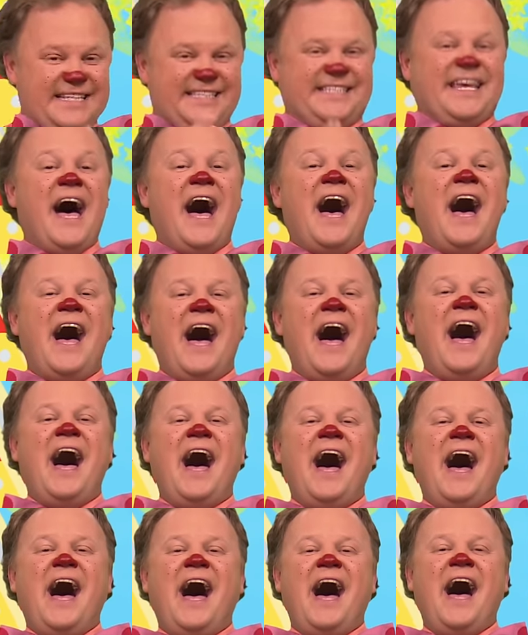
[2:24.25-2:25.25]

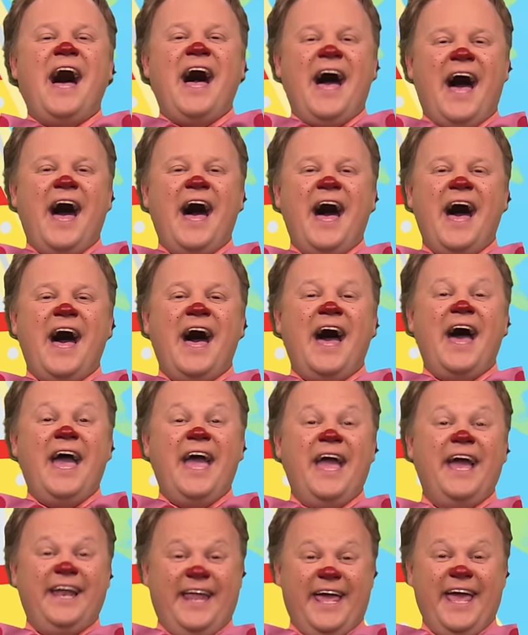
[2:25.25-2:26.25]

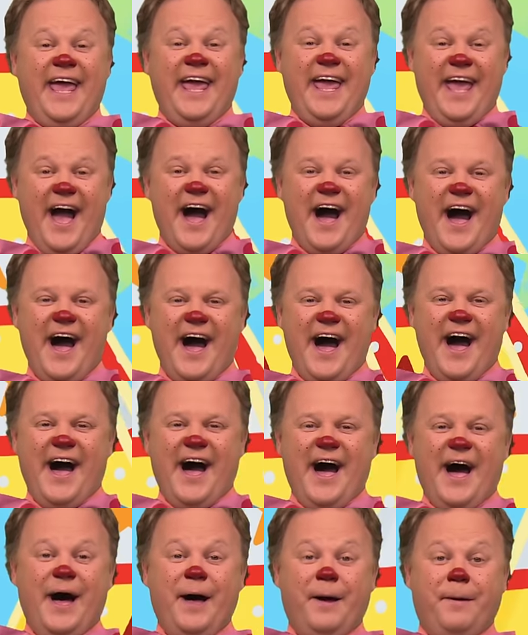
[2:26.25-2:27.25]
Tidy
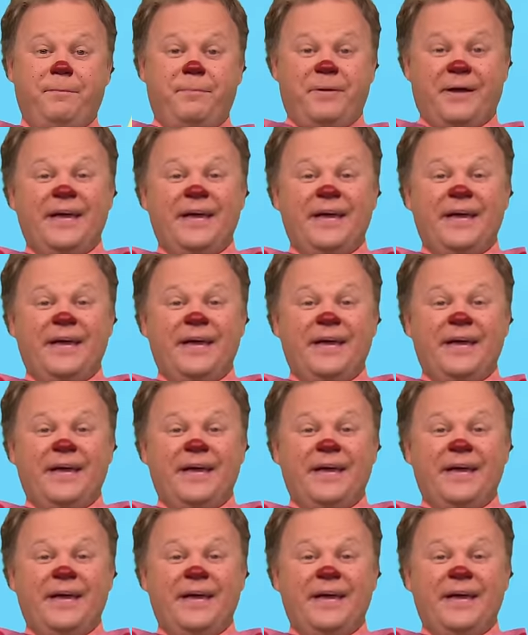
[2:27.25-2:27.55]
up.